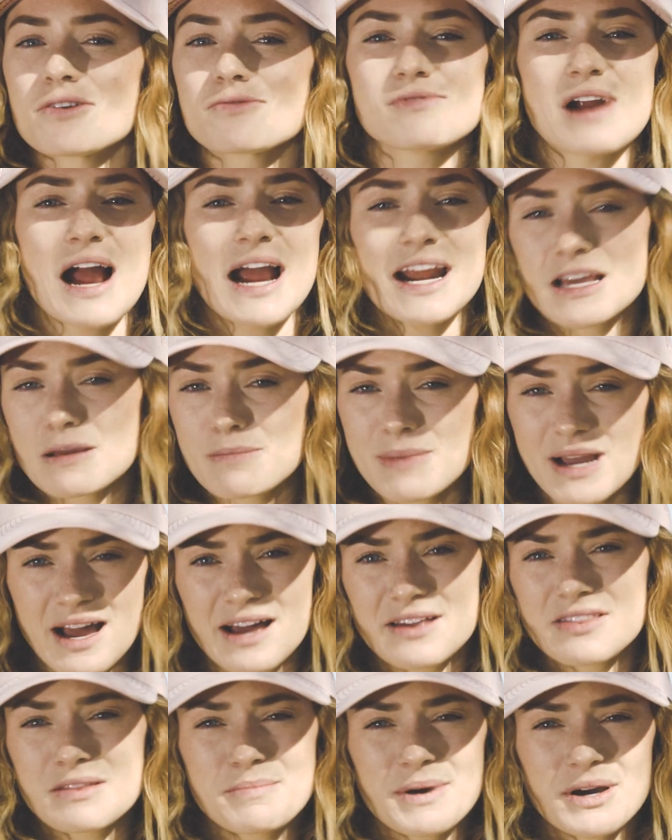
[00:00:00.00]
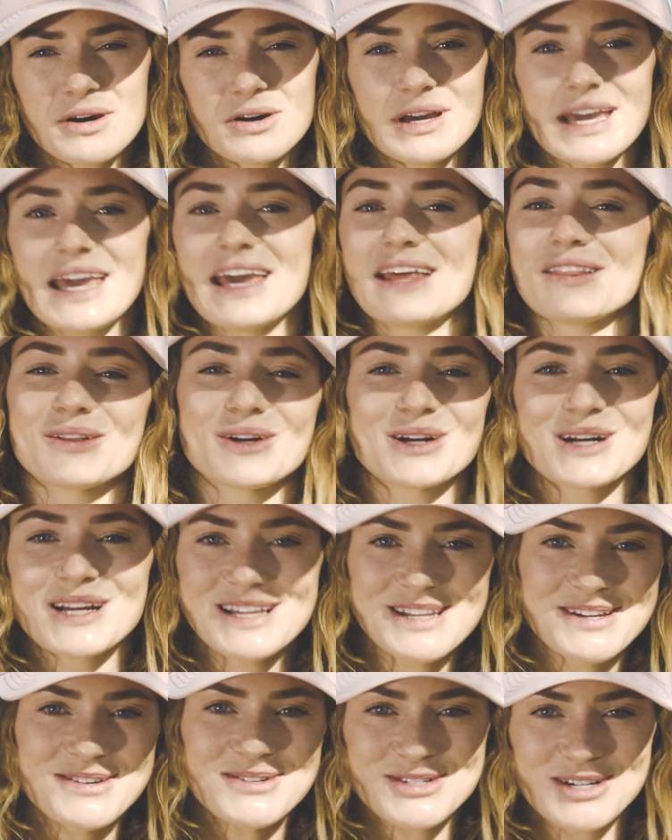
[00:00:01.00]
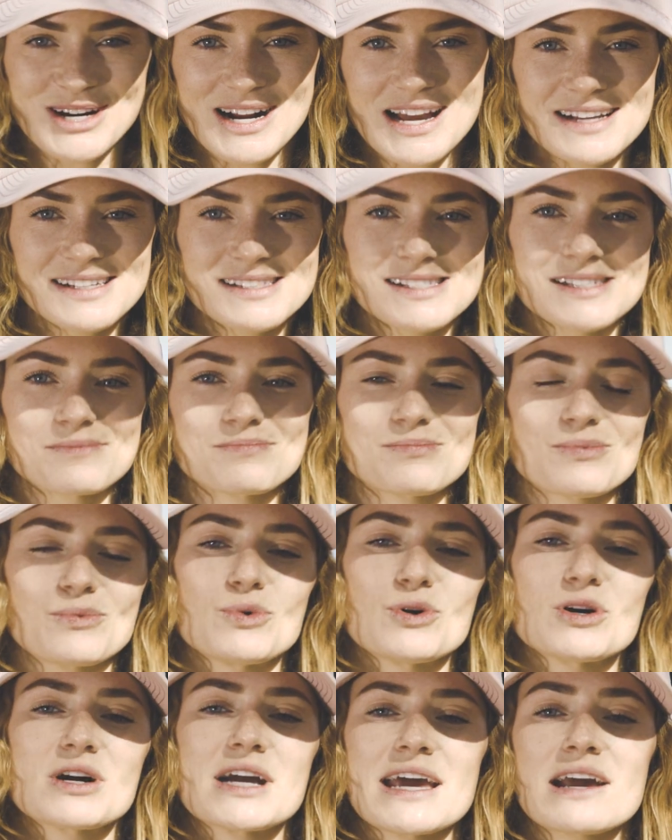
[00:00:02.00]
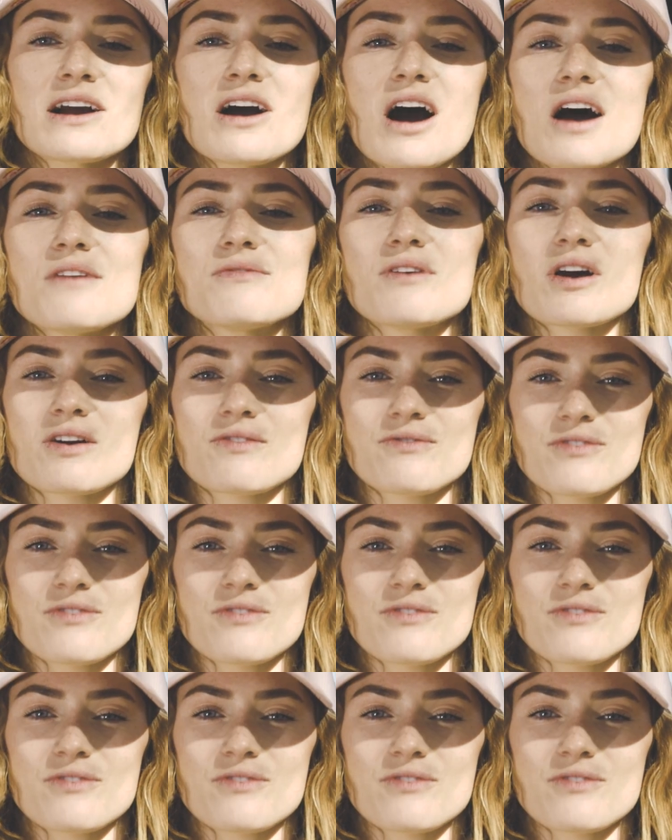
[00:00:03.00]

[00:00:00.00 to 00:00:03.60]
riding behind the boat, and learning new tricks. We'll kick off our